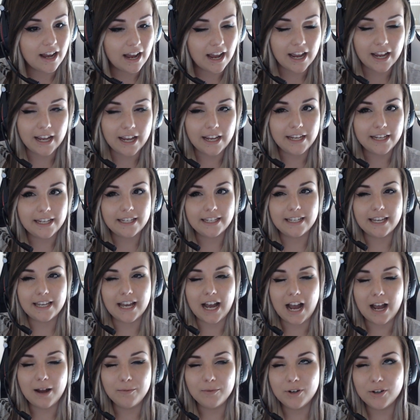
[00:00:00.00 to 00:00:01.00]

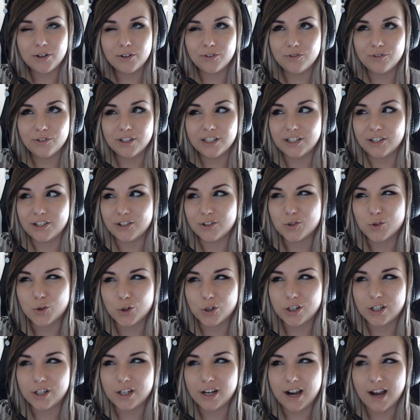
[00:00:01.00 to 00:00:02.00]
I'm not really
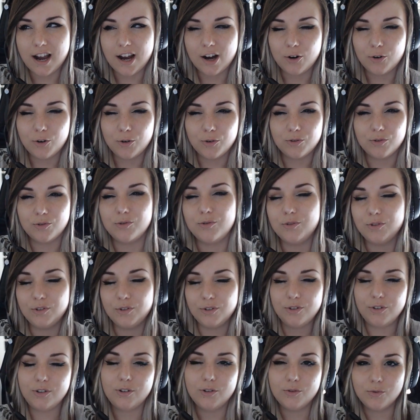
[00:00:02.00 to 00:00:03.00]
sure how
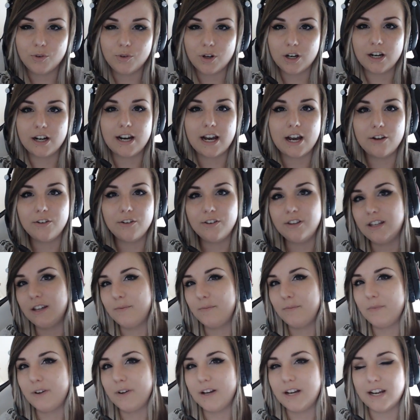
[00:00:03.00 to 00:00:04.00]
you want to count
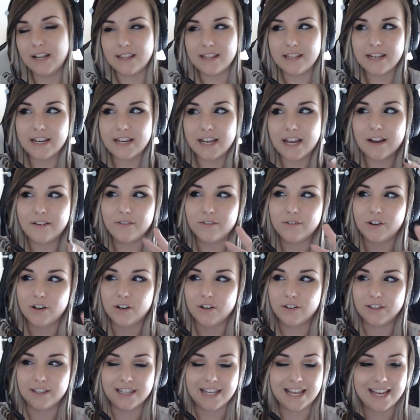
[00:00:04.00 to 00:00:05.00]
them, but I think I have
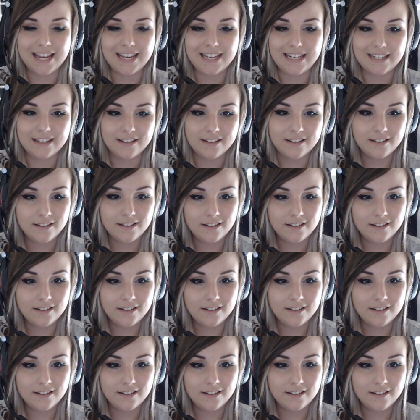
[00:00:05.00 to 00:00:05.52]
around 9.